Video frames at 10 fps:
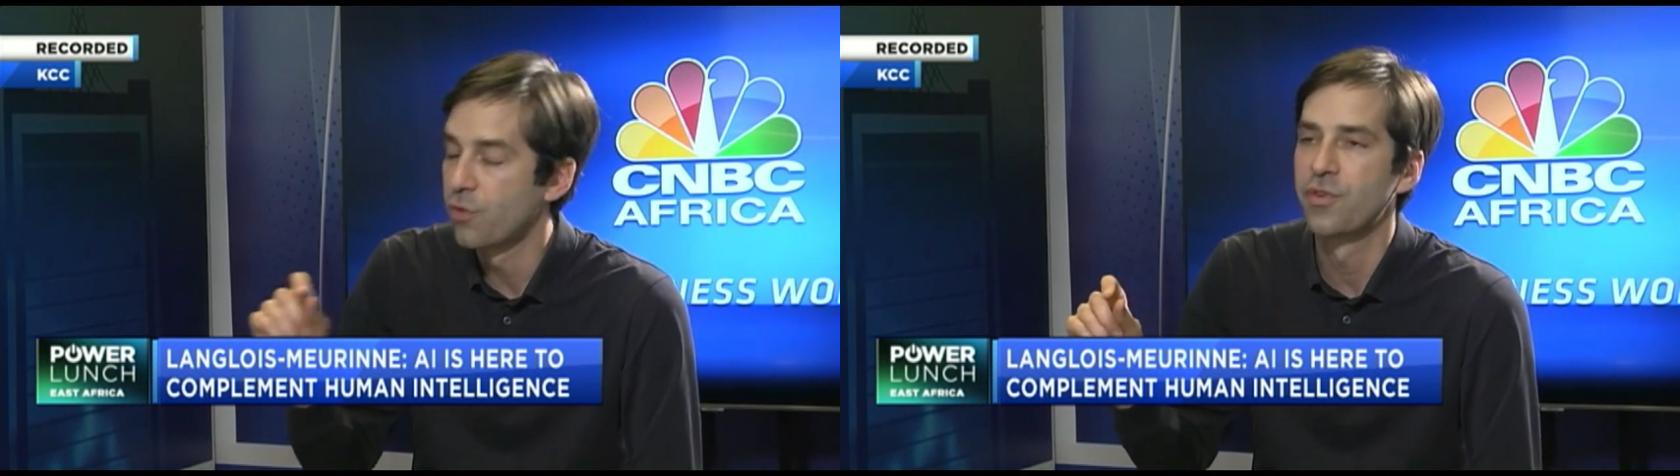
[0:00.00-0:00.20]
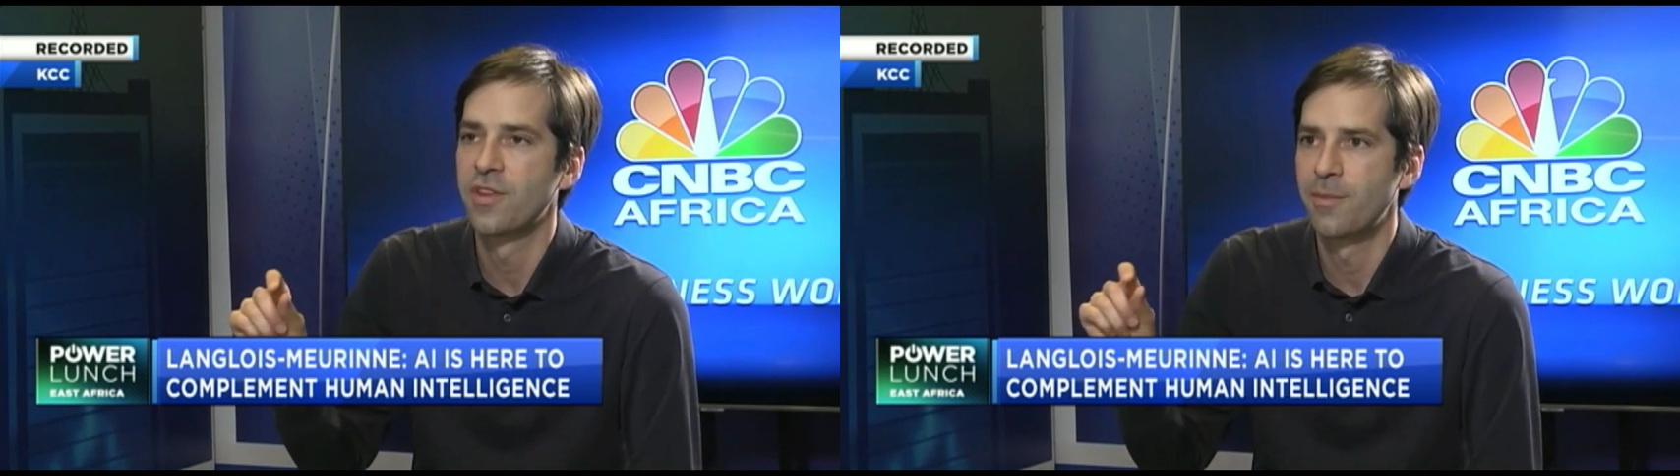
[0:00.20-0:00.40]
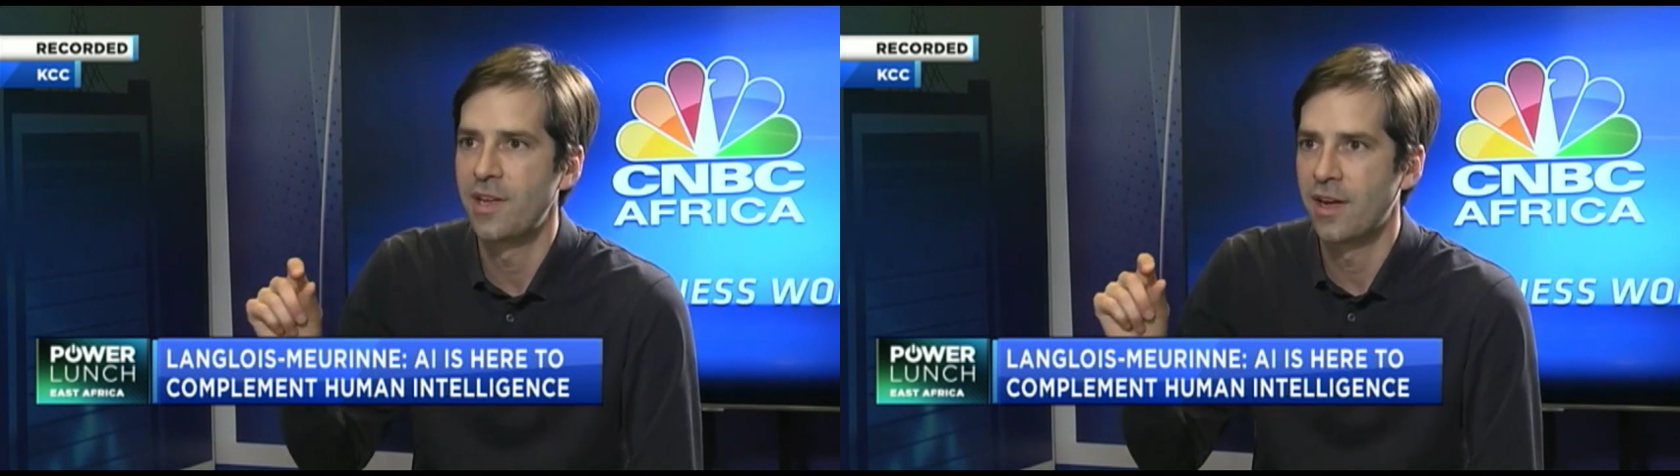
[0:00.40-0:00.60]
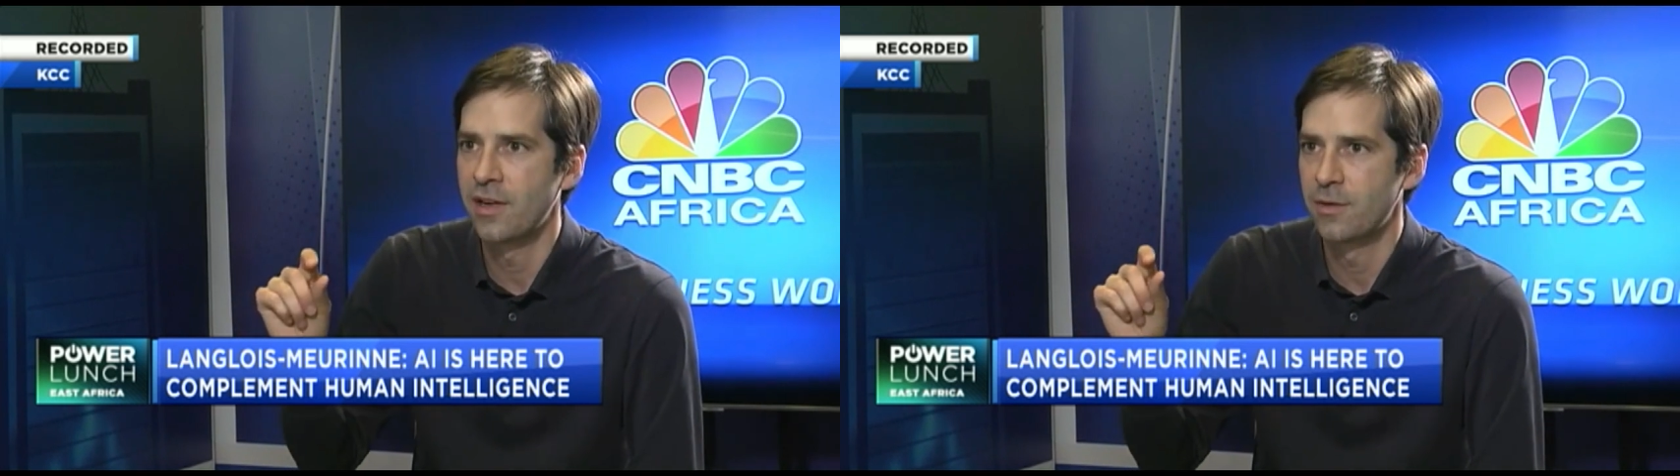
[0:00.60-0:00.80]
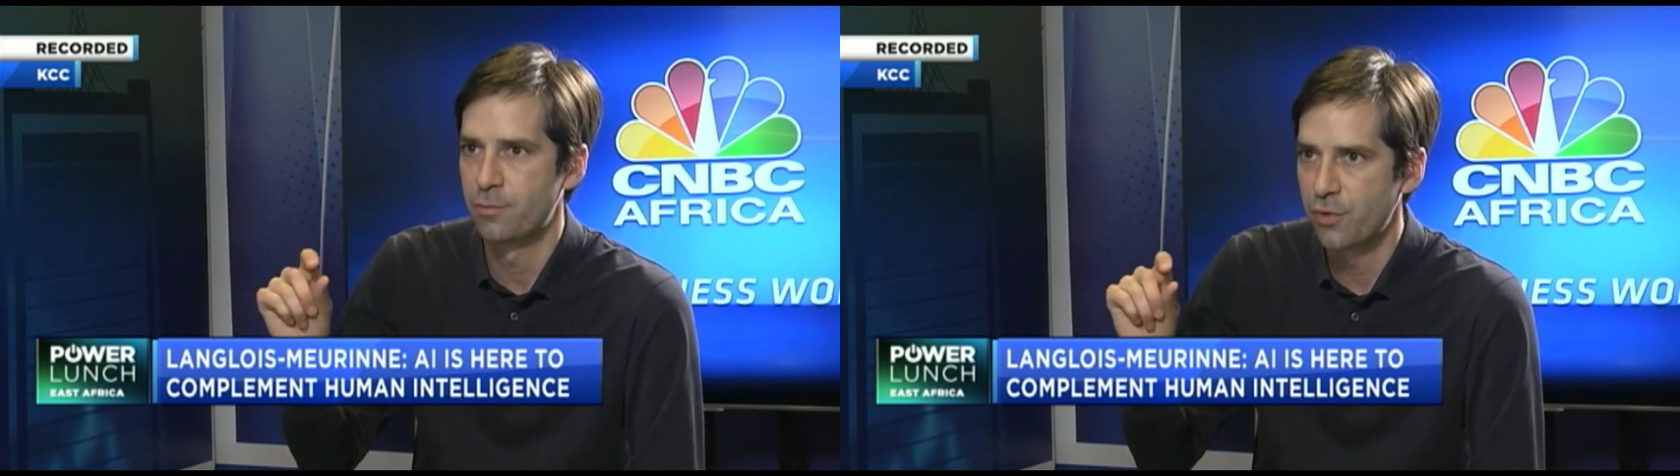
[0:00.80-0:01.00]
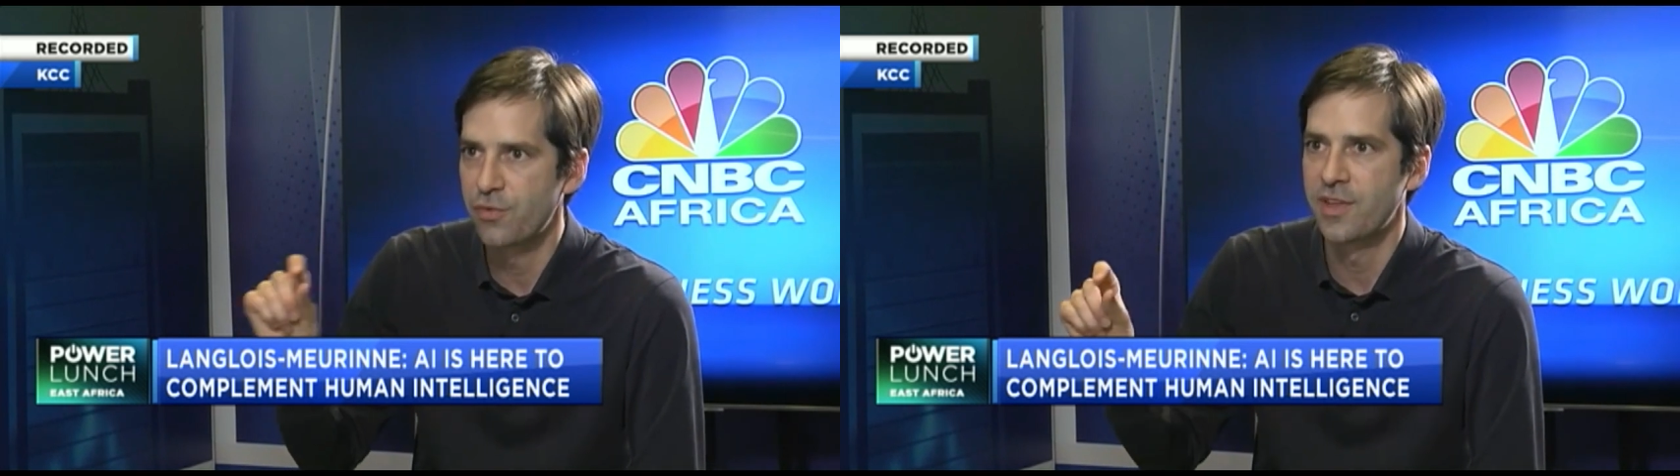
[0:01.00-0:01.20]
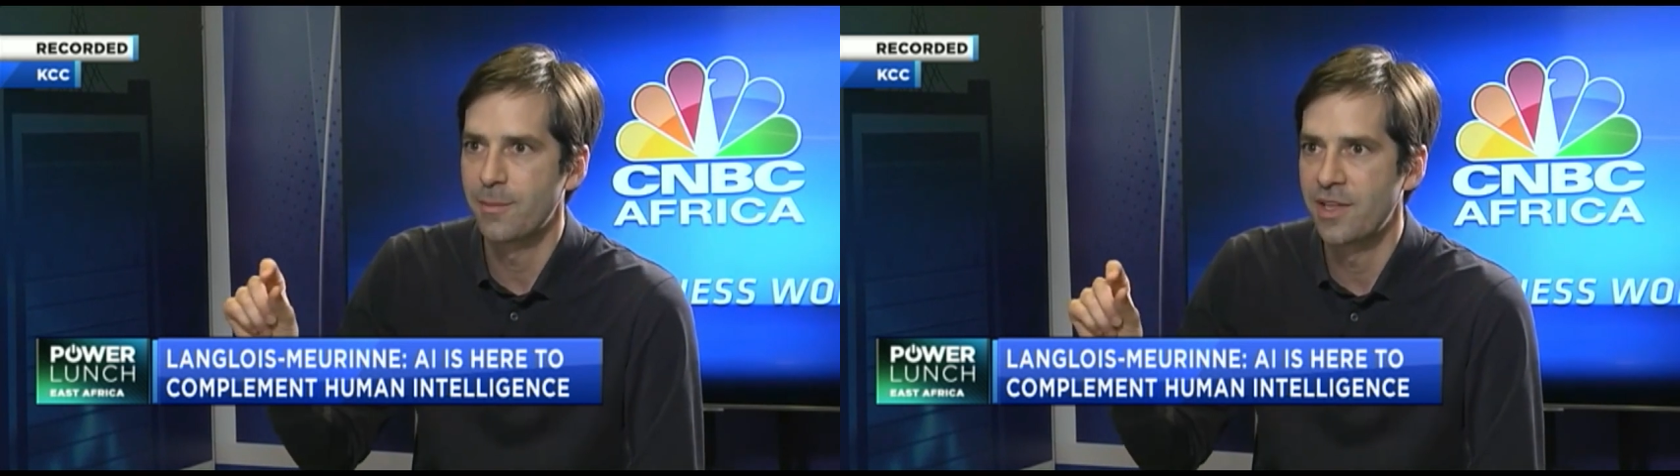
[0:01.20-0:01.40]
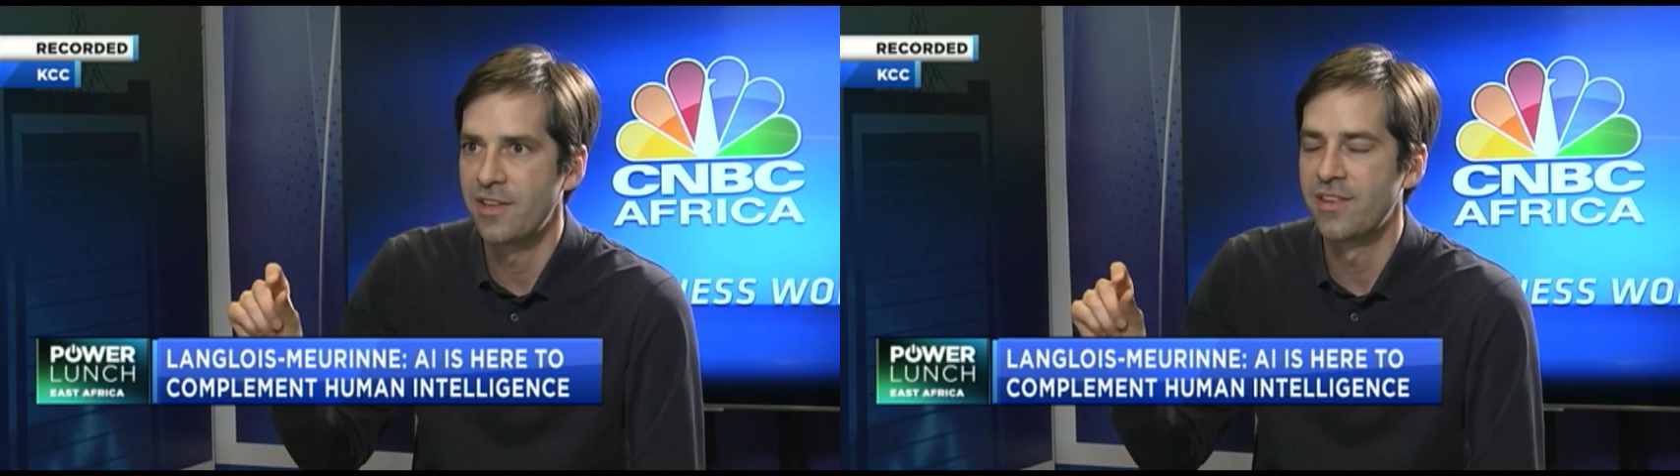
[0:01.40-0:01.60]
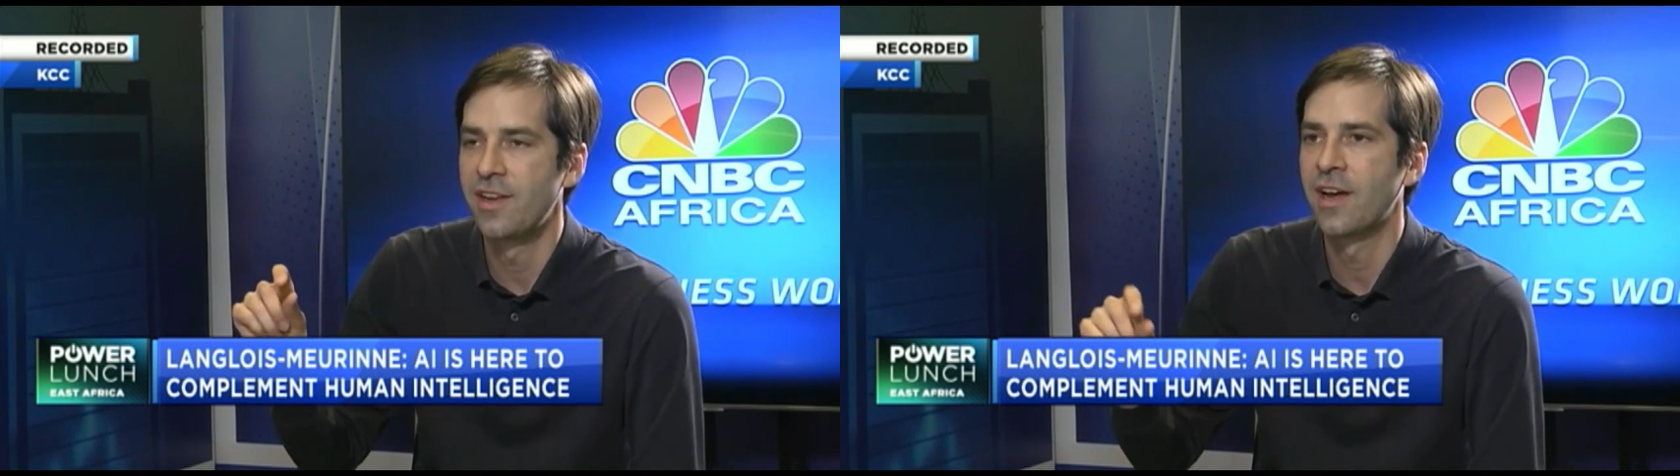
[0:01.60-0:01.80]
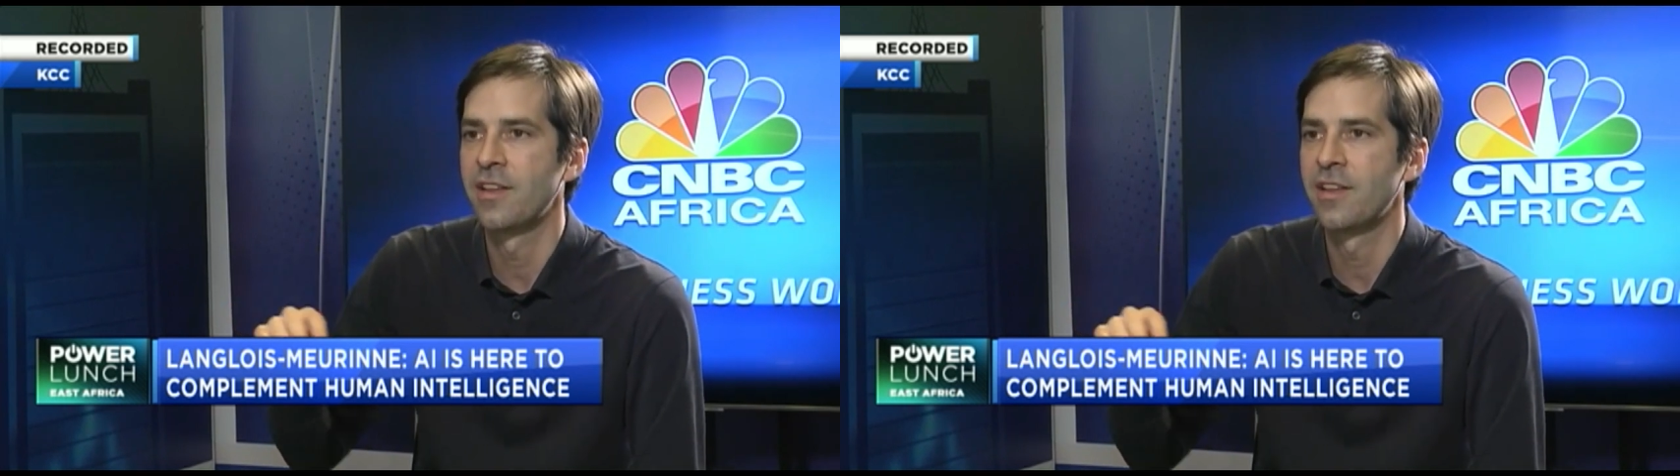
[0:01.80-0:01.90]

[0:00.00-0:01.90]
the profitability